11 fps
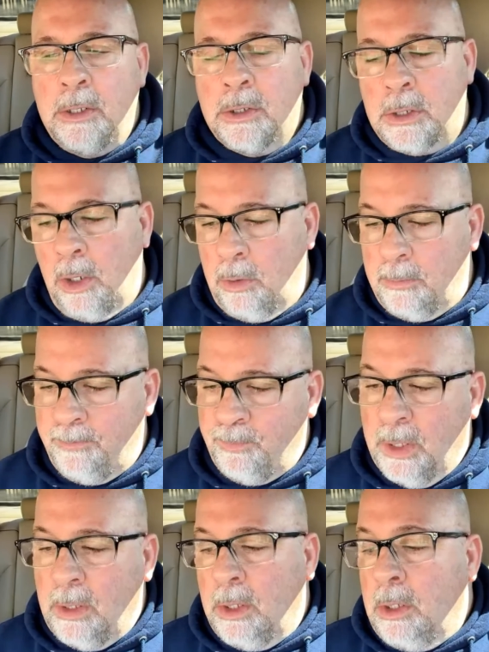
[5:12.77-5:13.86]
So,
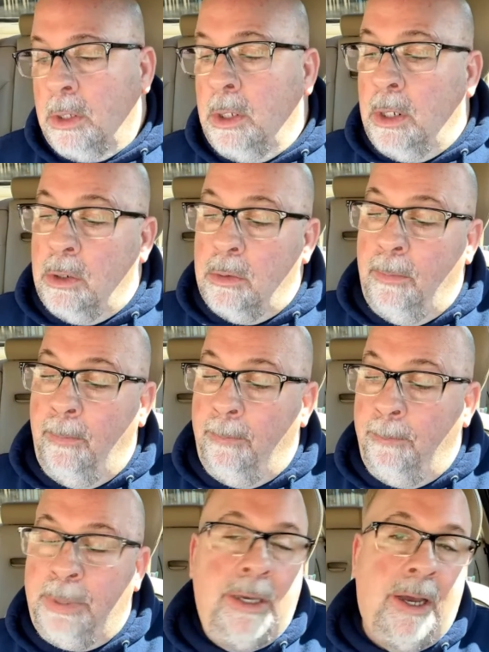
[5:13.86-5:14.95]

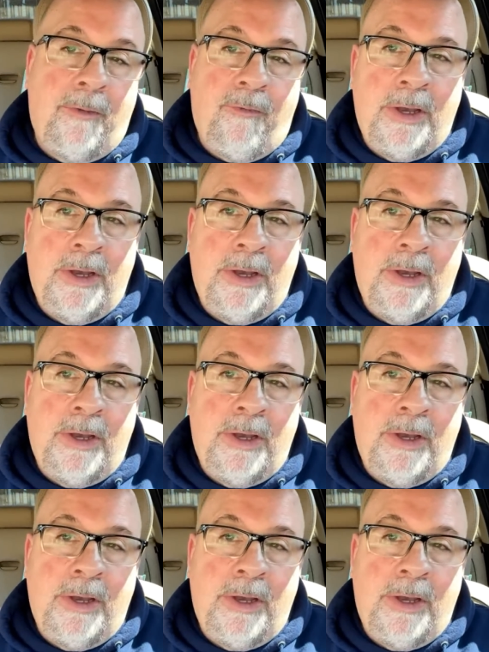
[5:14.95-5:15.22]
BF,